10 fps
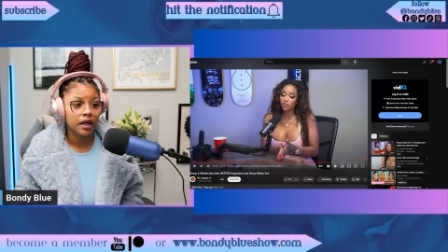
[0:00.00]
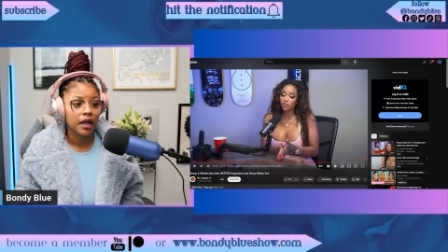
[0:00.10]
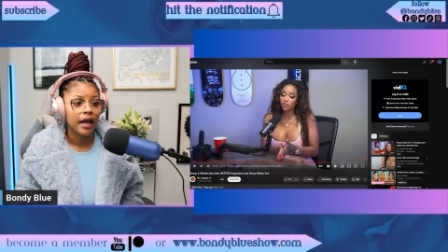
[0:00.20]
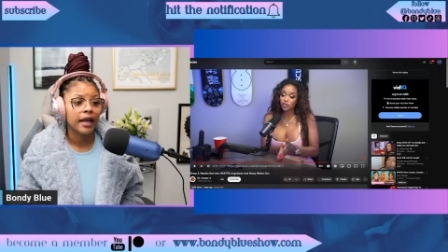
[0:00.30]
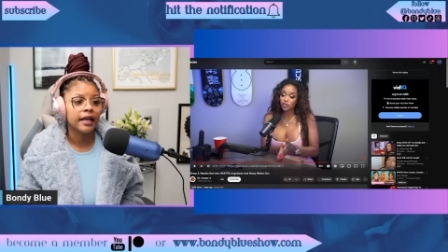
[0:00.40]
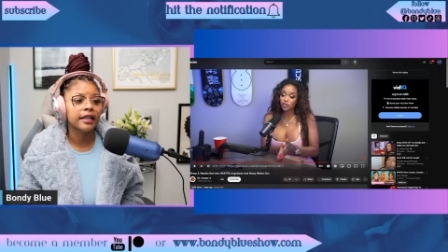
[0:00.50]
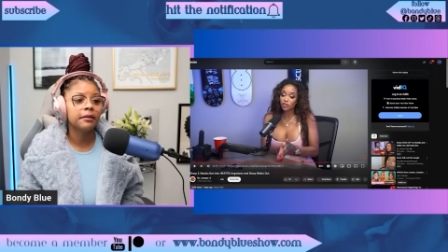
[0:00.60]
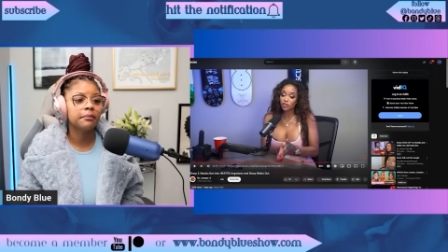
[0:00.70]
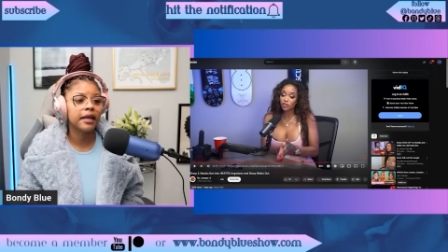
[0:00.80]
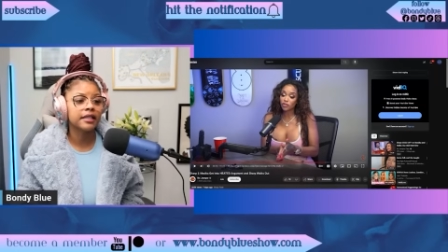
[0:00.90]
and he
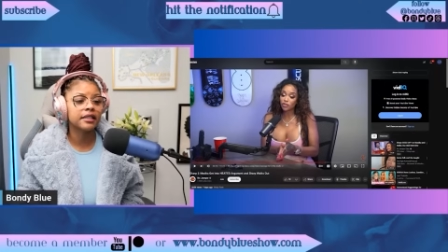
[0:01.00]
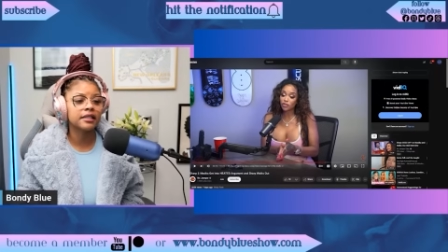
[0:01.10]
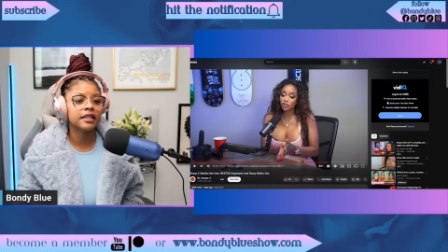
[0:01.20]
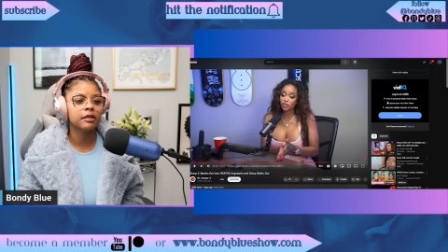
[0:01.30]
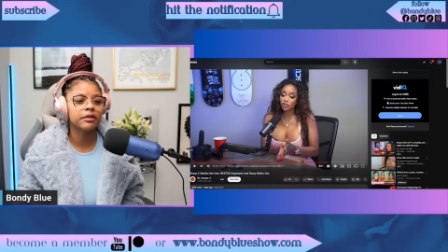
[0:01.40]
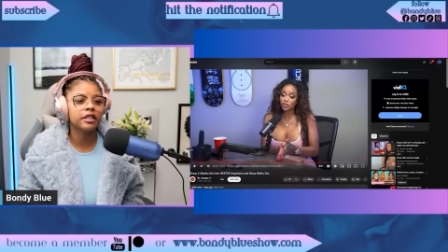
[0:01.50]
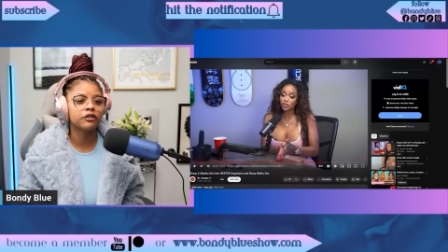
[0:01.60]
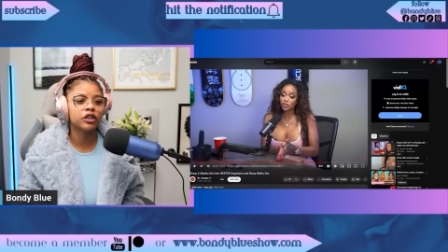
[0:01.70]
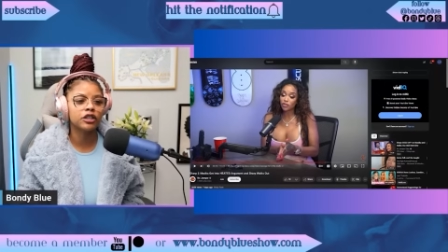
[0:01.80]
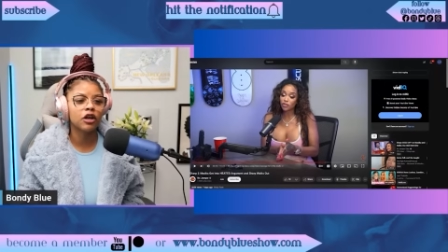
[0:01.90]
makes it seem as if
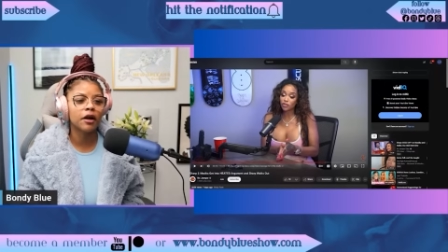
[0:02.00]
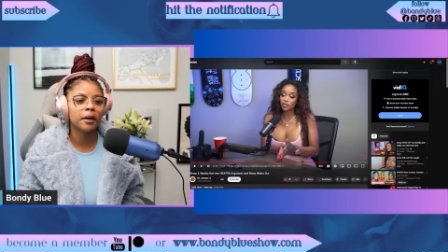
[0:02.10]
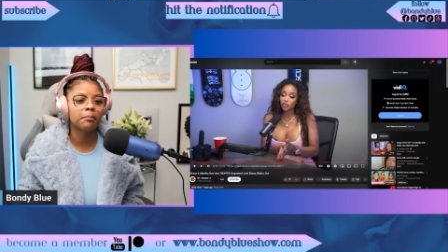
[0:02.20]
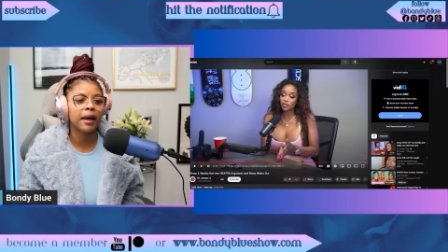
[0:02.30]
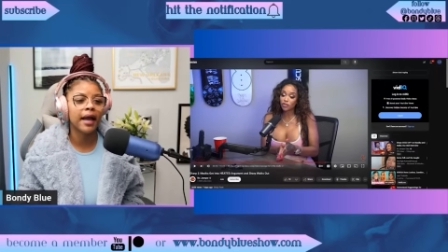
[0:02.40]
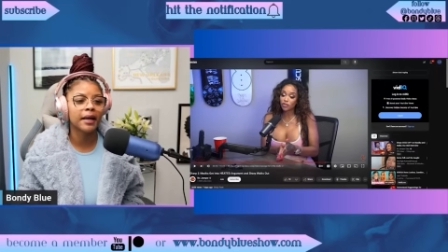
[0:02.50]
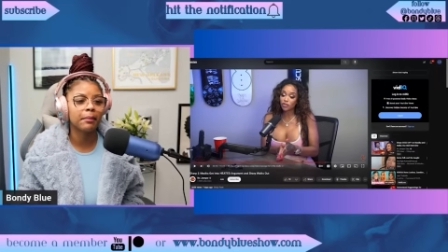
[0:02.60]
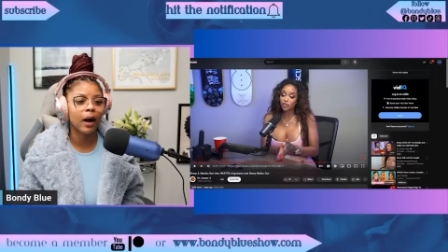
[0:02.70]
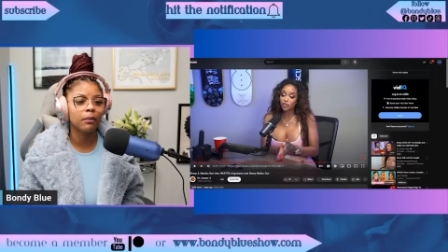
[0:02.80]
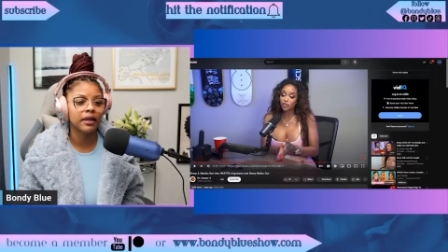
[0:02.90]
she's talking bad
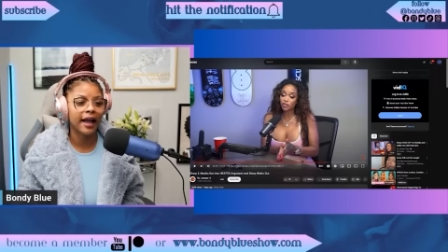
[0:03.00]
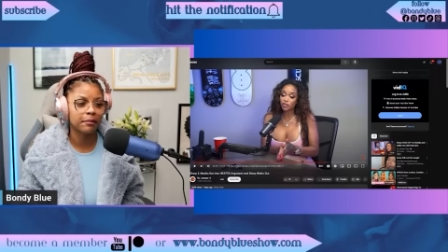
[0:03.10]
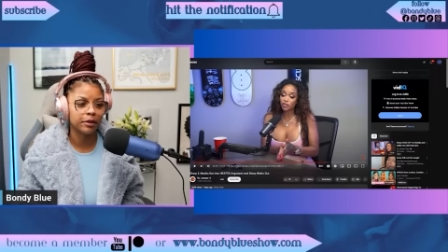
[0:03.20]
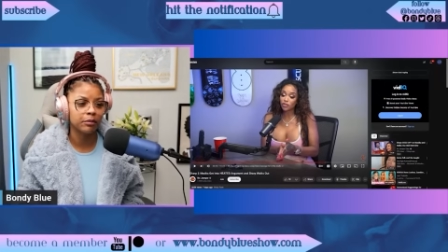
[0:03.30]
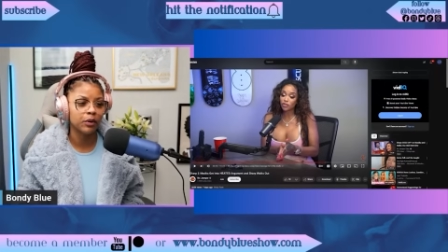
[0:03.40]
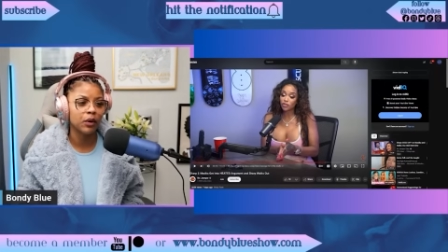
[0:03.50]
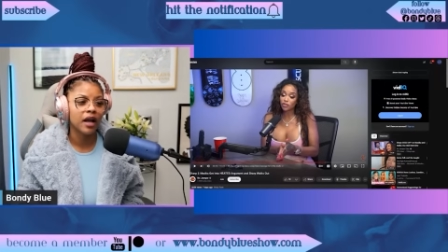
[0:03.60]
about black people.